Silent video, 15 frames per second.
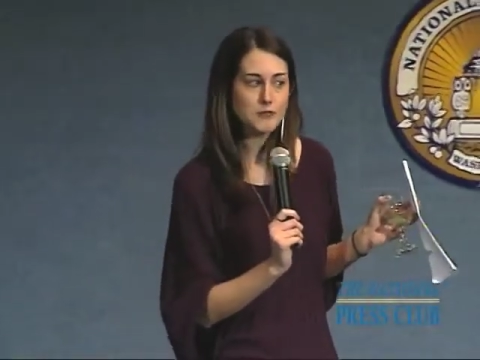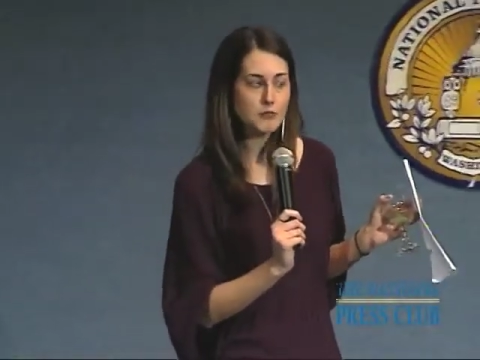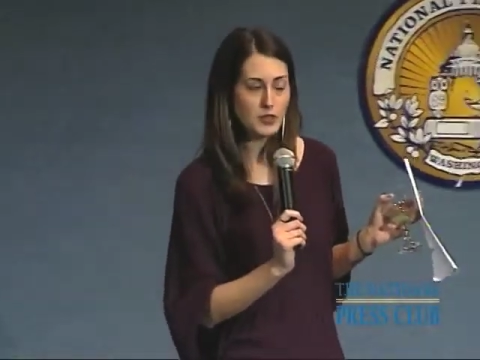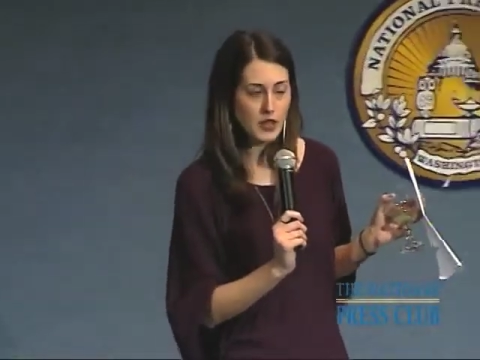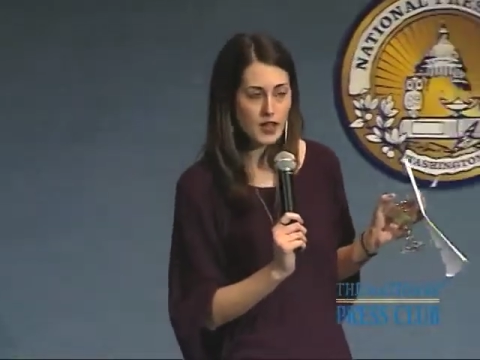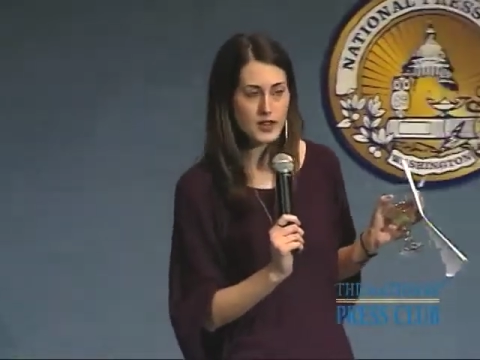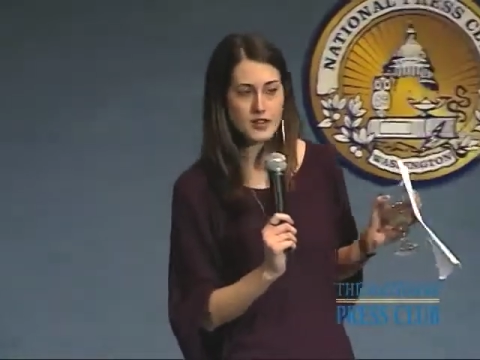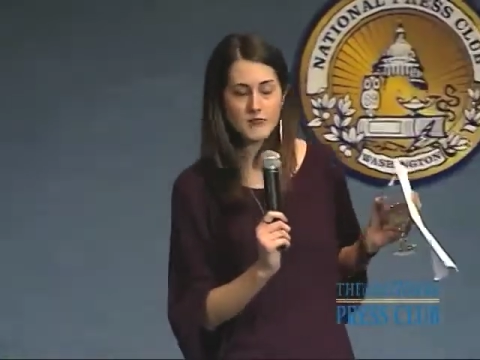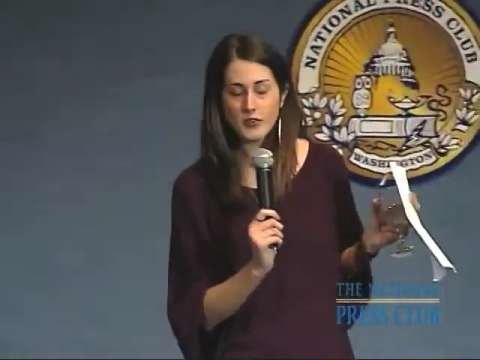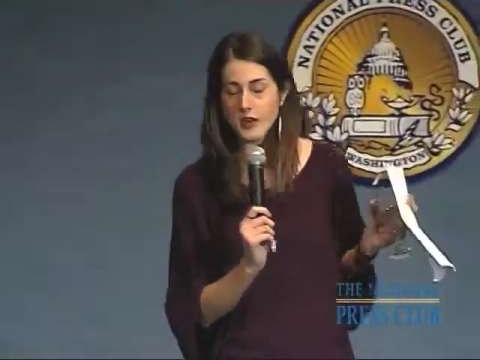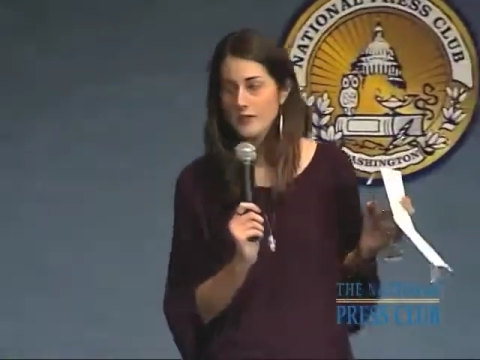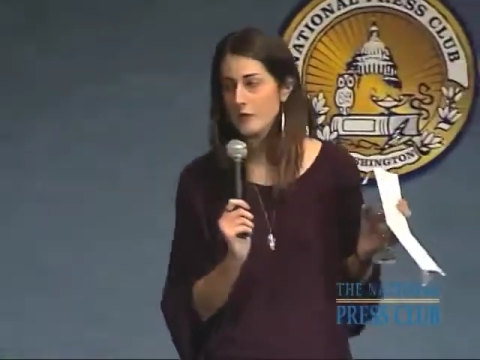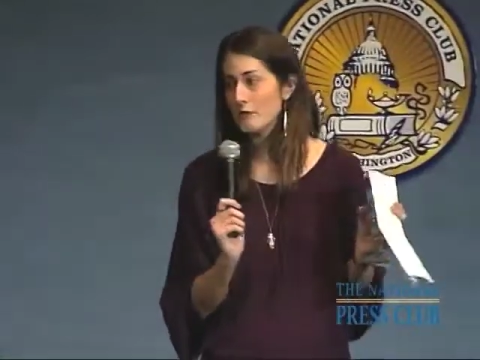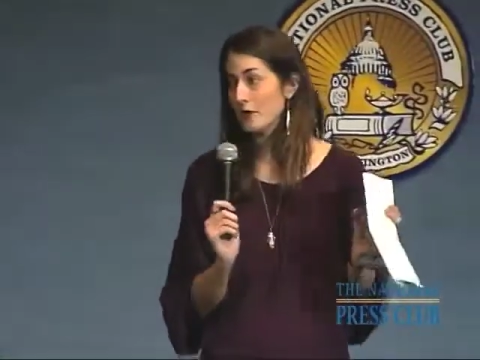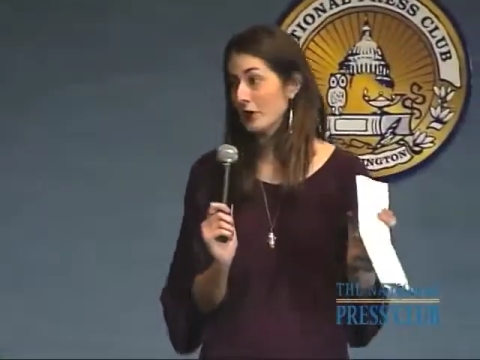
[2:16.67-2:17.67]
blunt in
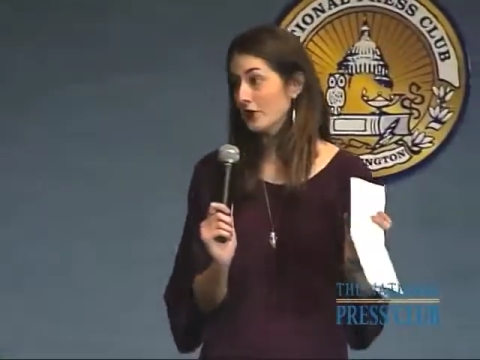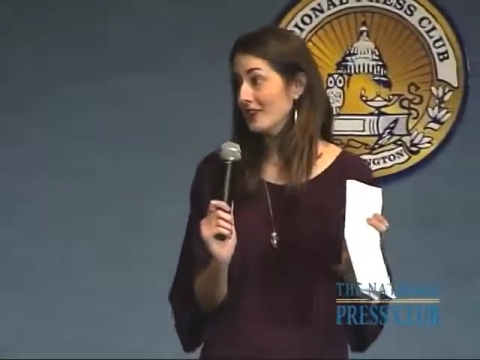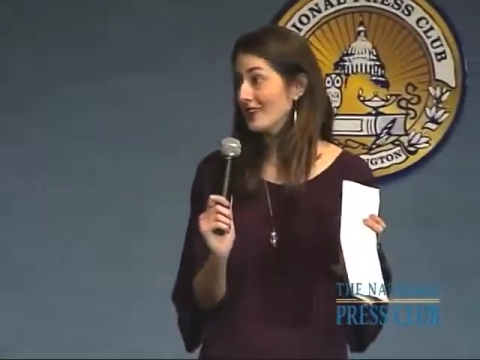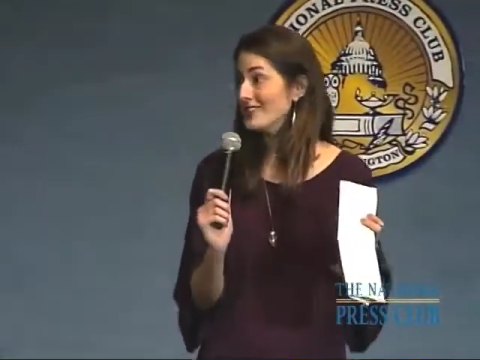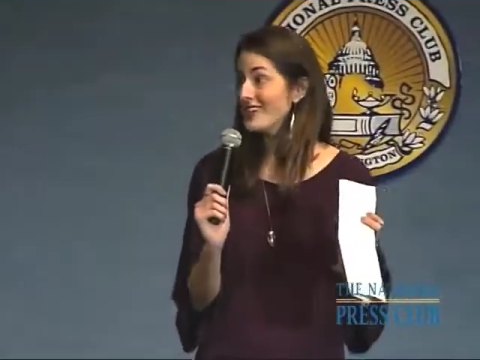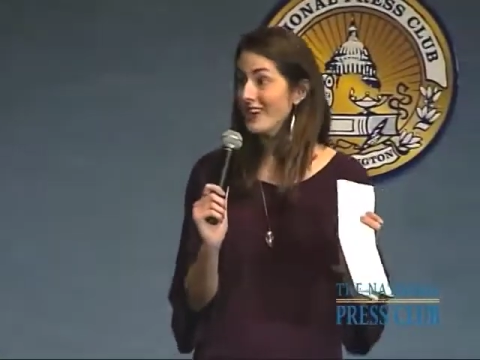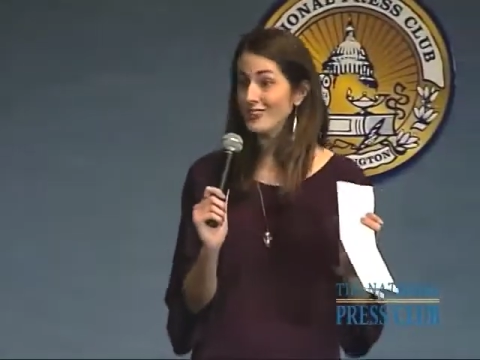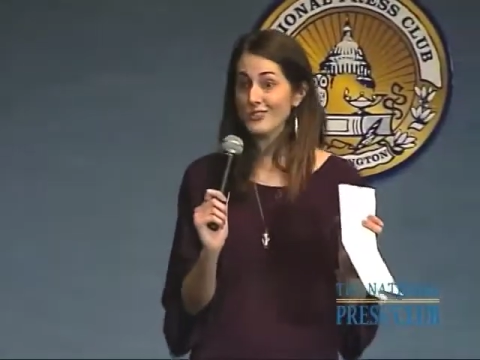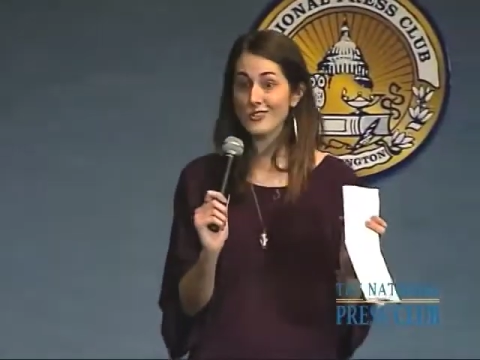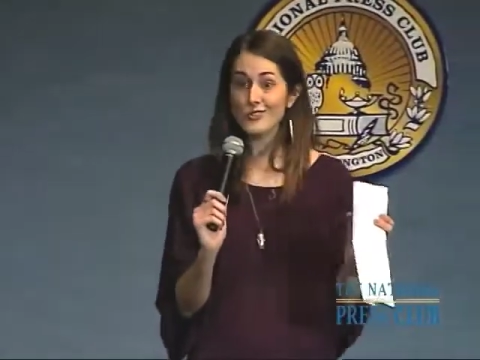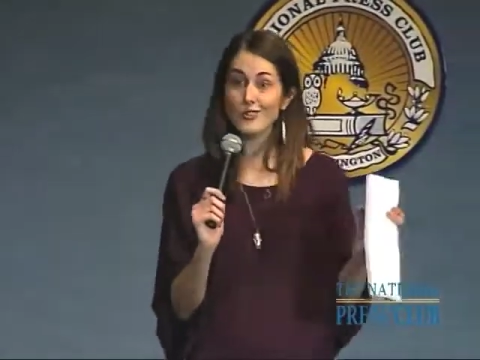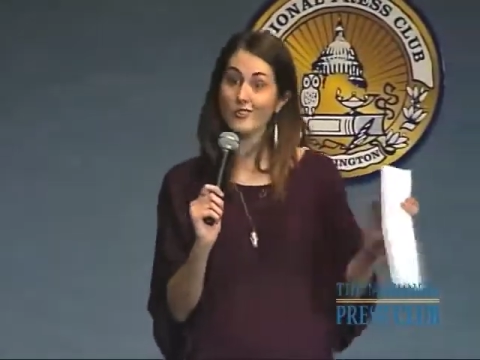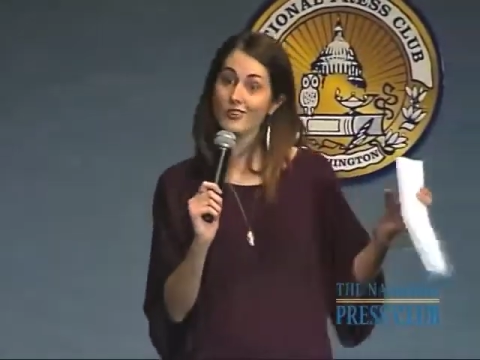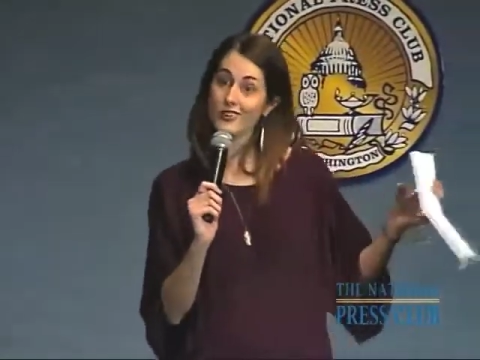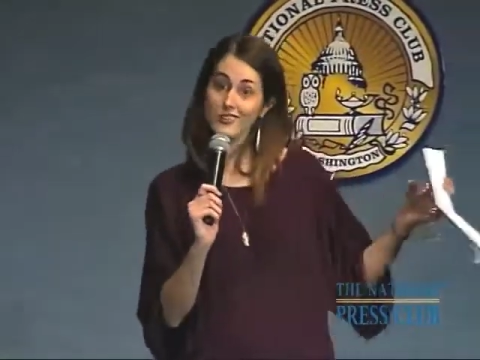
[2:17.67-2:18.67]
front of your building tells you
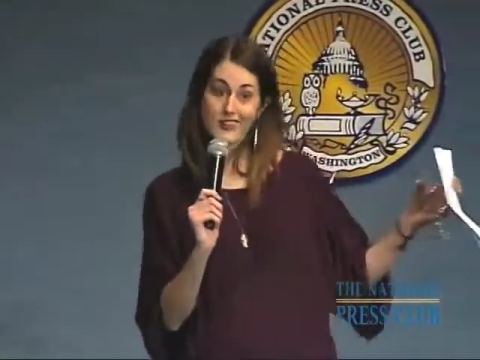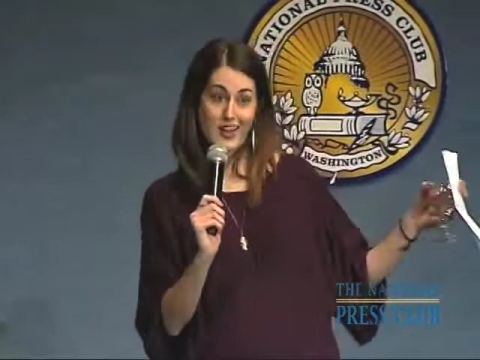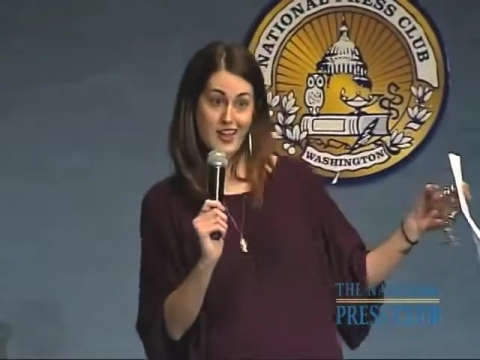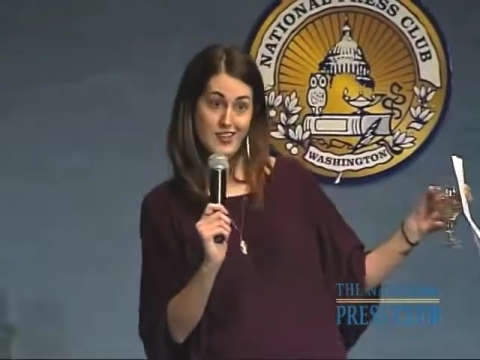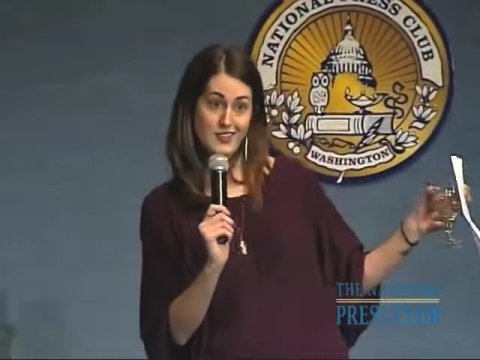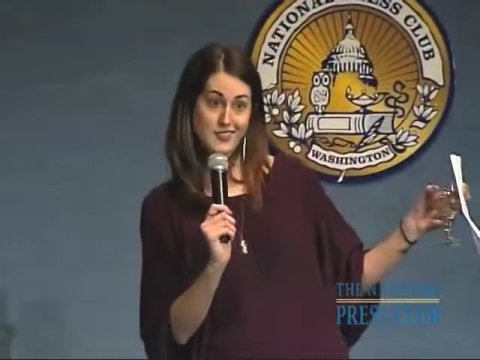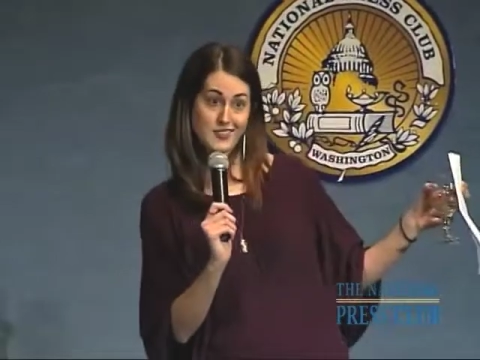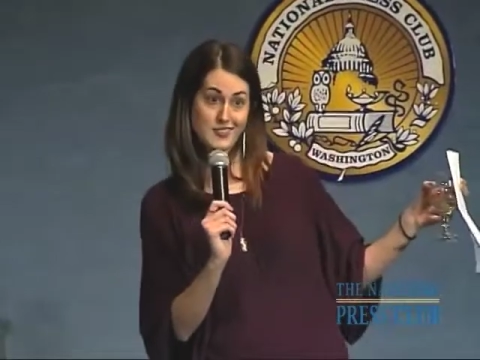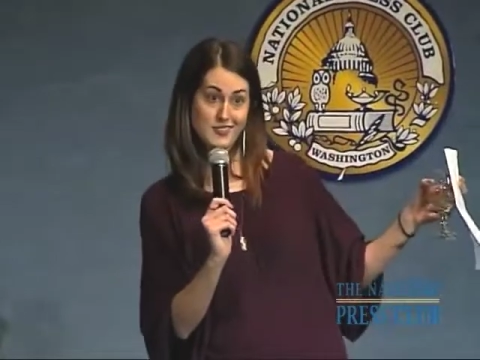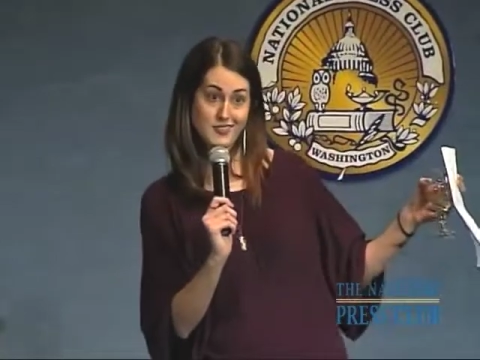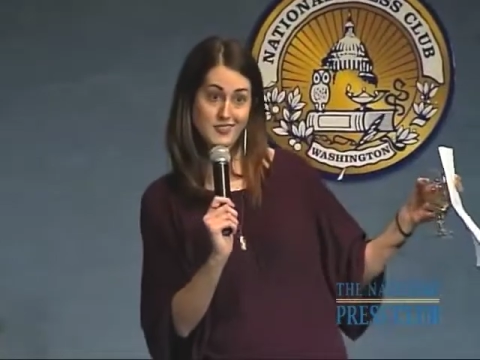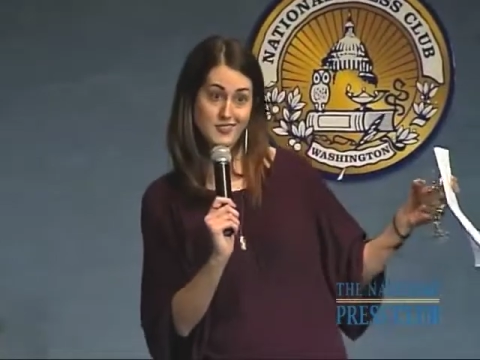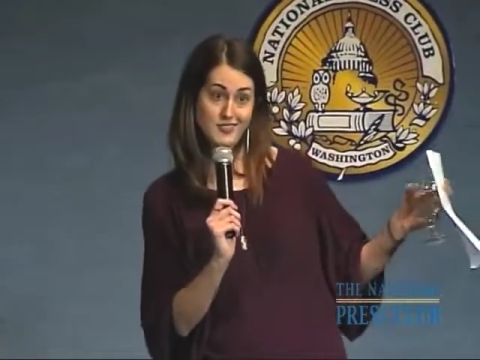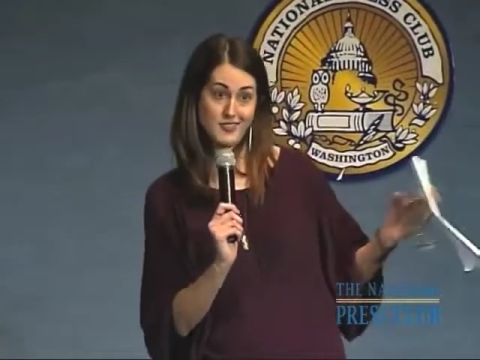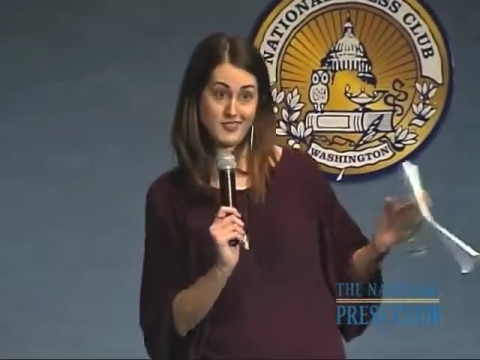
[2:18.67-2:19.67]
you look nice.